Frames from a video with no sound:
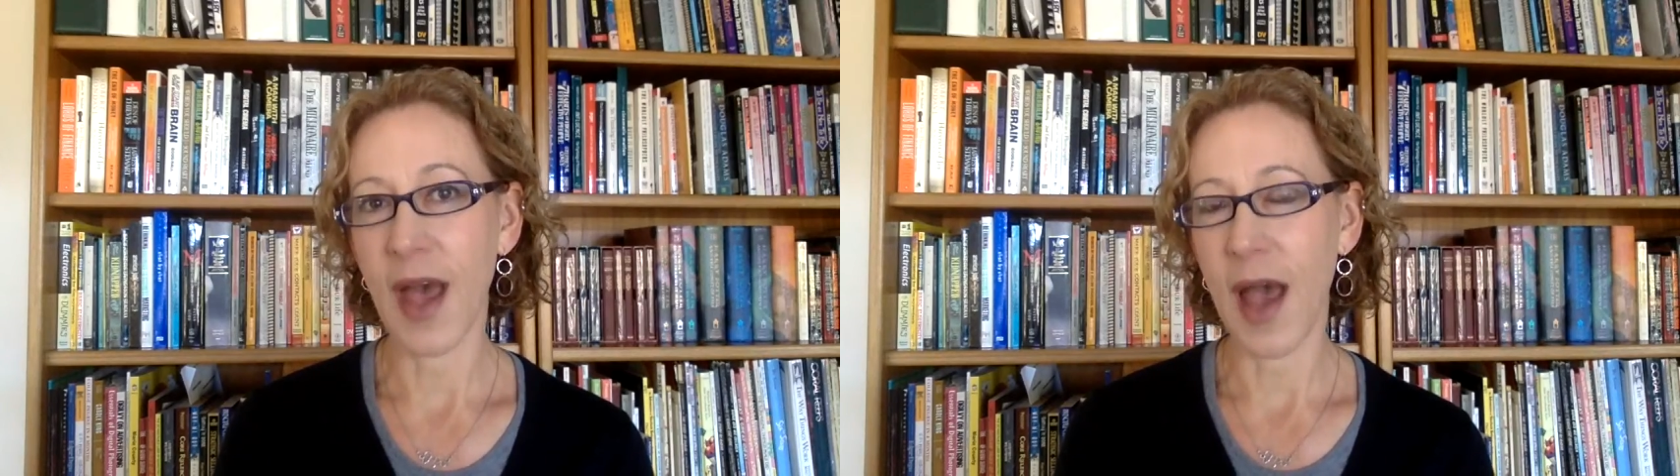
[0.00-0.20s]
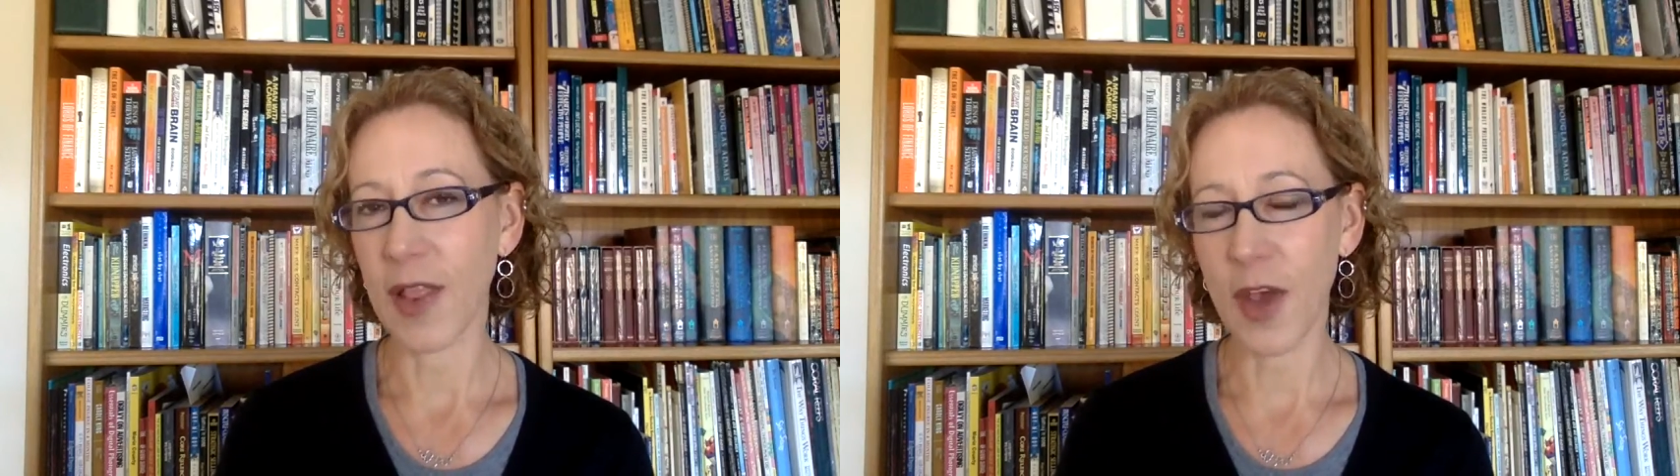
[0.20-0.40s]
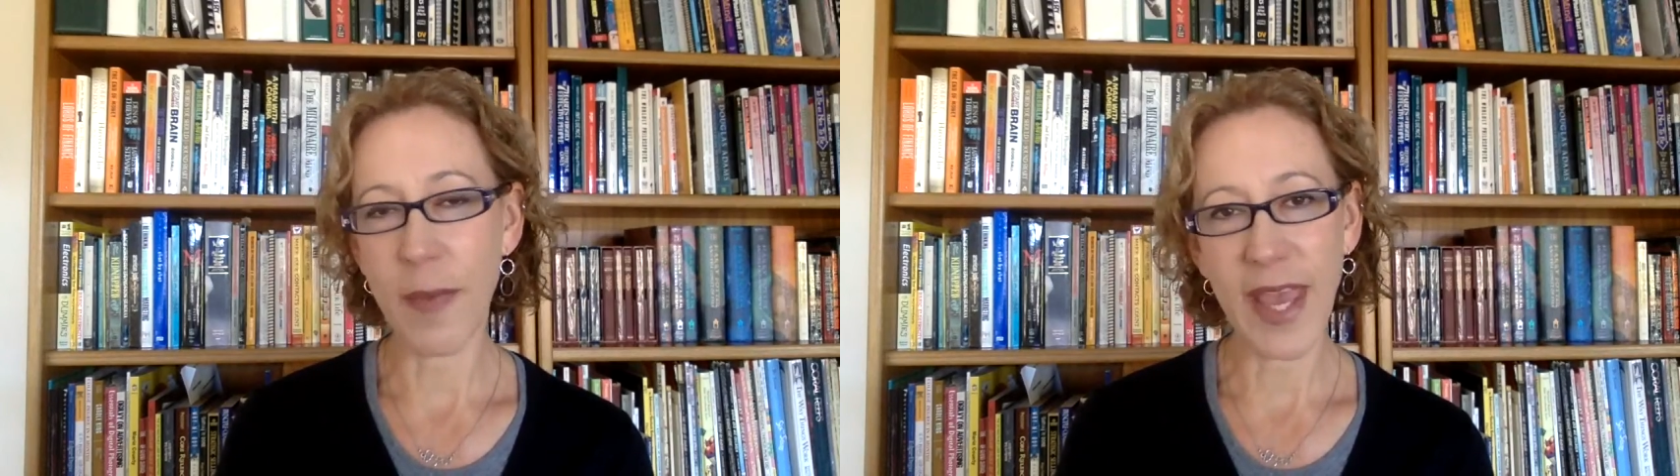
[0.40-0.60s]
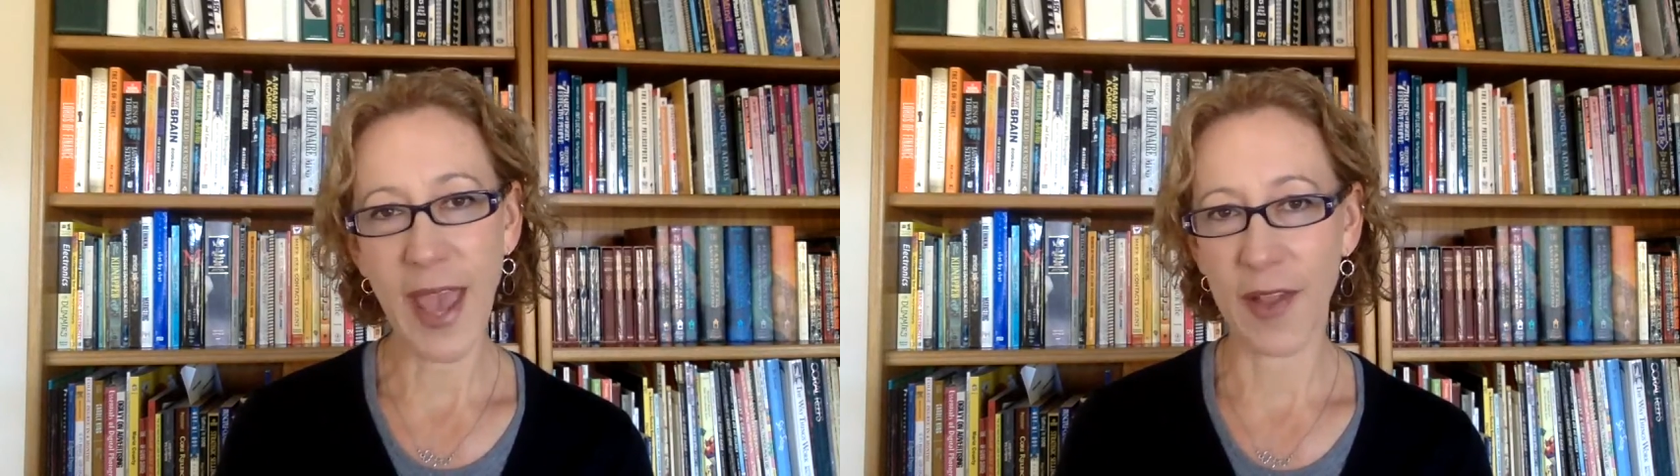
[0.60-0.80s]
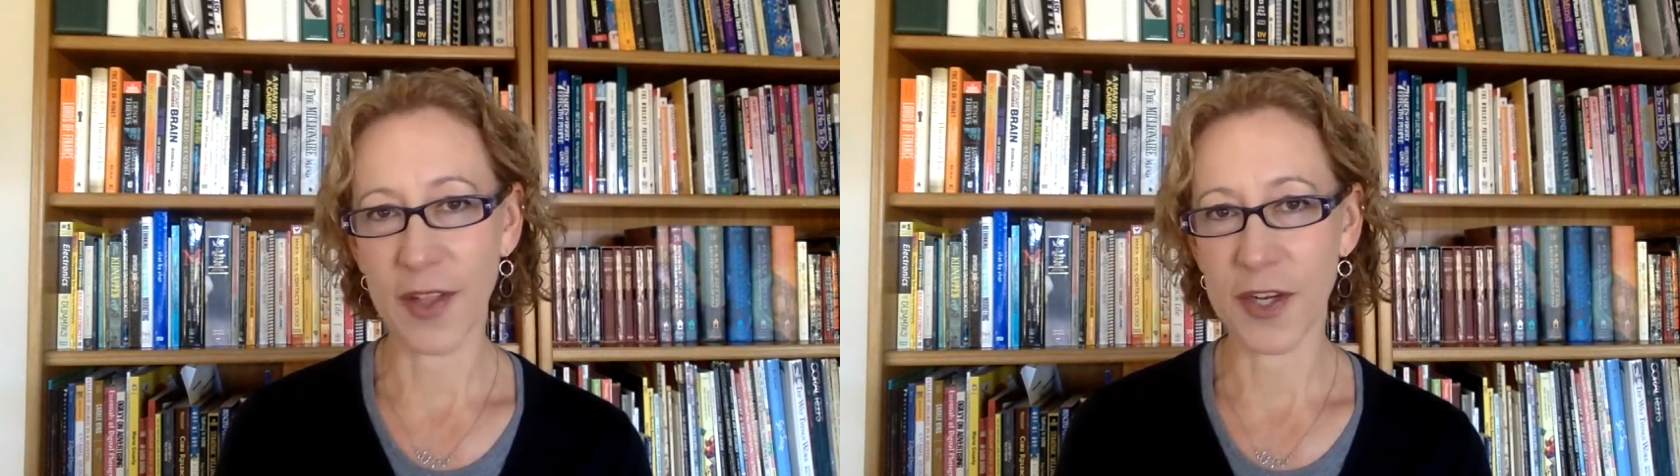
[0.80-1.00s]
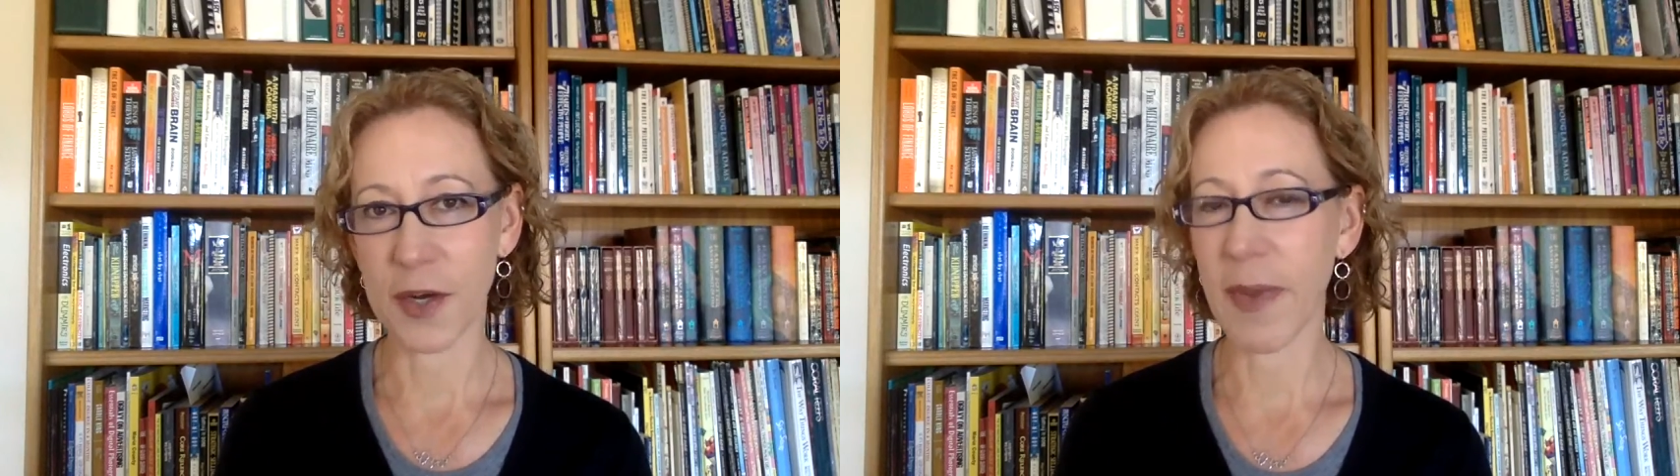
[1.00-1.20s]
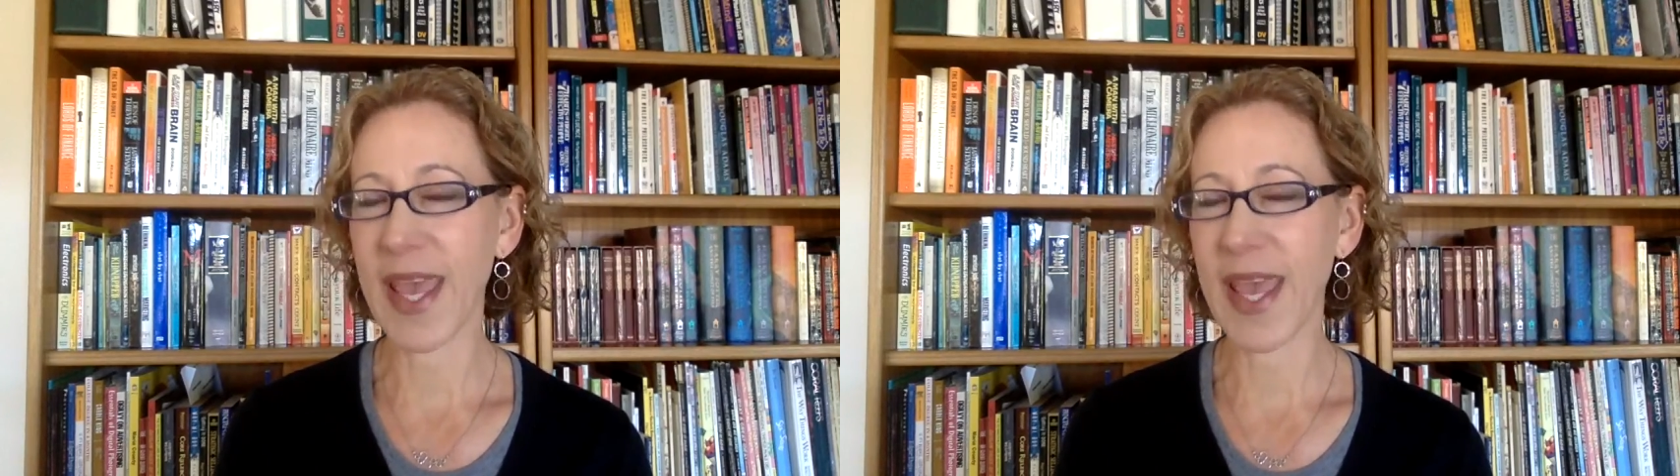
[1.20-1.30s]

I look at my calendar. My